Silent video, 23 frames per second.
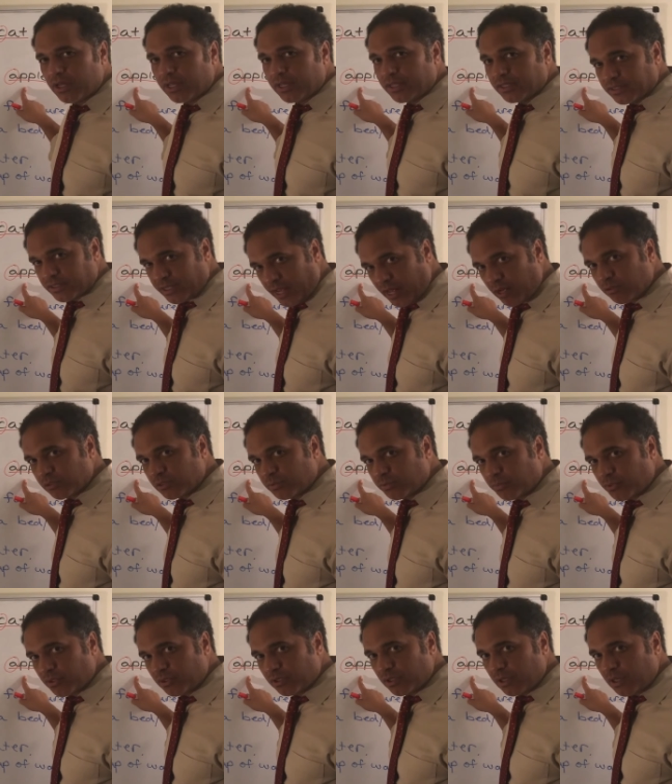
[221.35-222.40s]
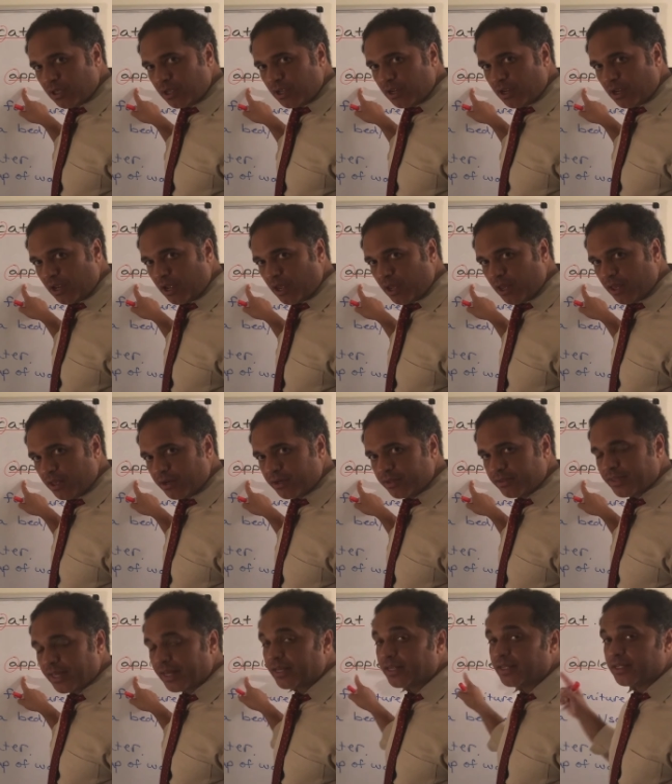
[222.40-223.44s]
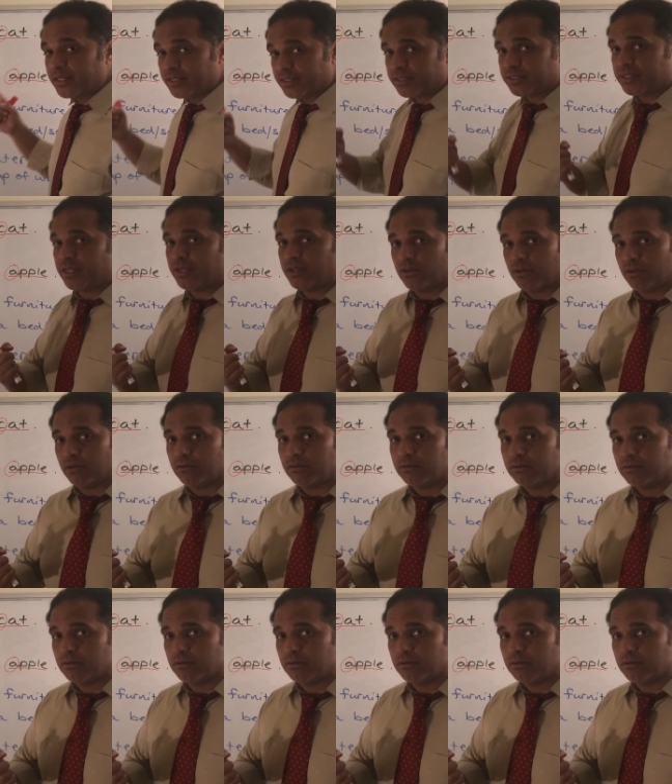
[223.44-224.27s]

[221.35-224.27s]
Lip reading: is countable and that it is singular.